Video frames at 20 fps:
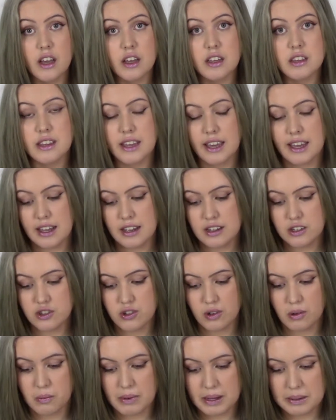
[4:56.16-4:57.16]
their
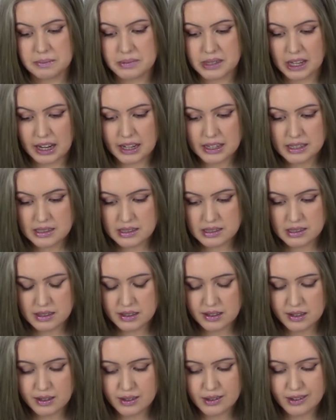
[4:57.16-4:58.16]
actual website,
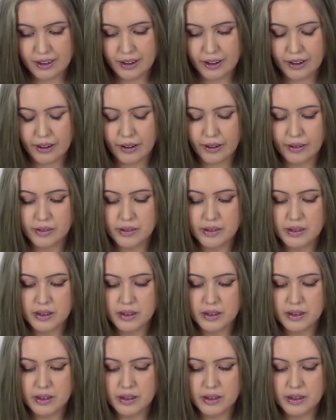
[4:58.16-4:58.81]
so